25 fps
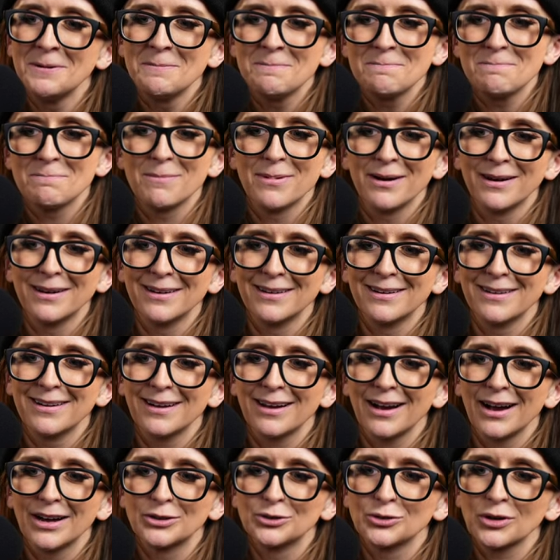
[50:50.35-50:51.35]
but
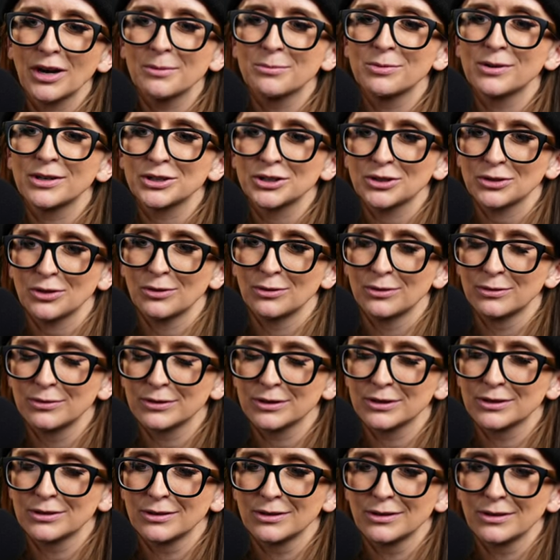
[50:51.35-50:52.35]
I dry brushed
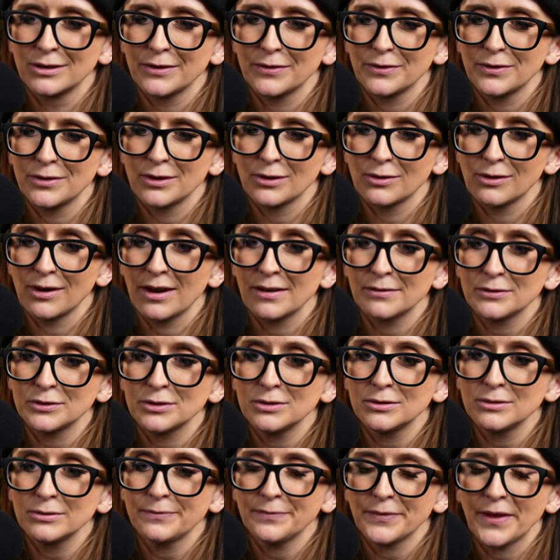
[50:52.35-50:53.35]
over the
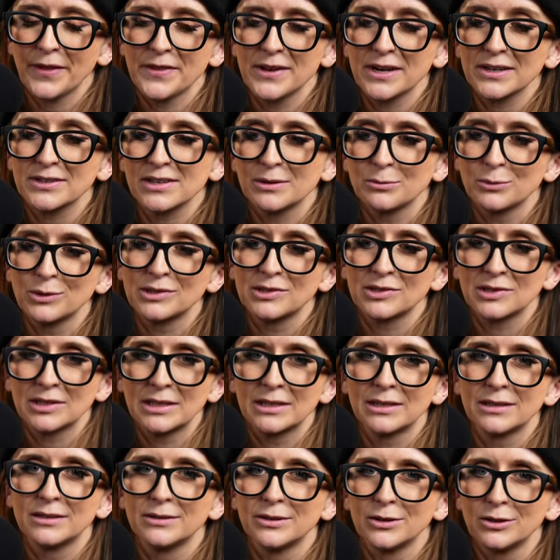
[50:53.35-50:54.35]
gravel. And the next time we see
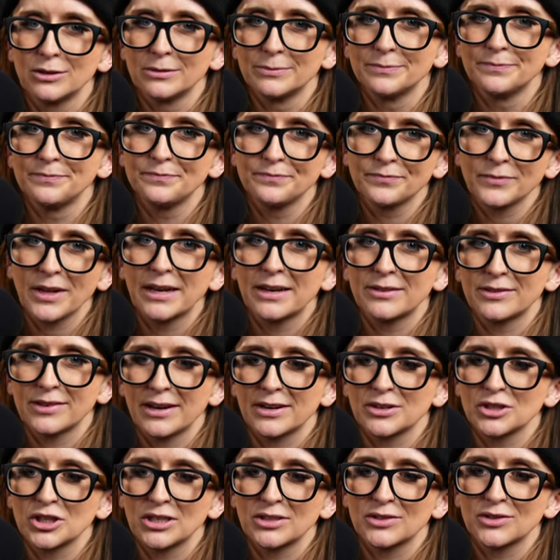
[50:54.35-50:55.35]
it, you'll and it's had
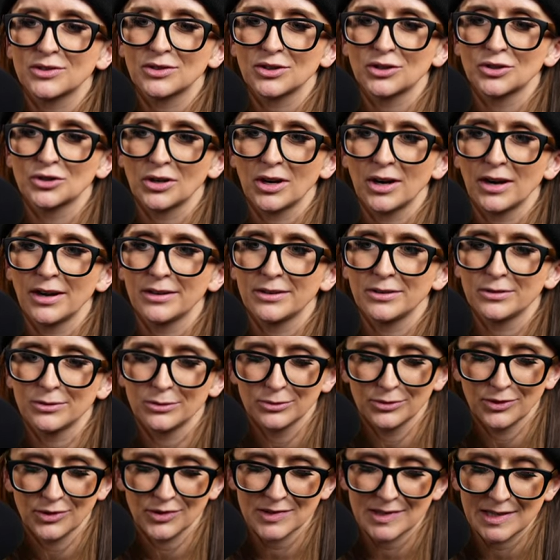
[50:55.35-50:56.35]
a chance to dry, you'll
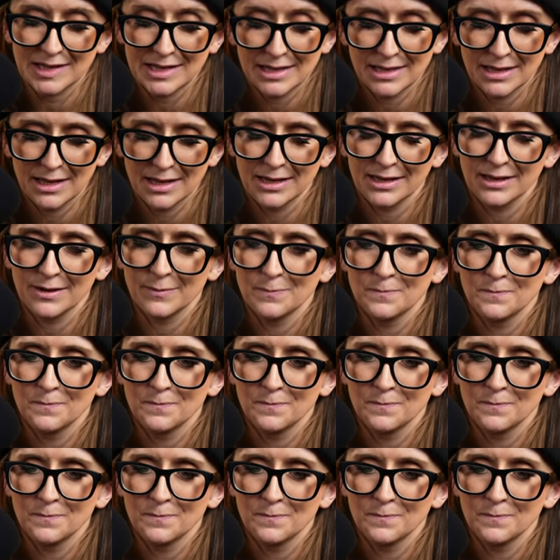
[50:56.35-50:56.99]
see like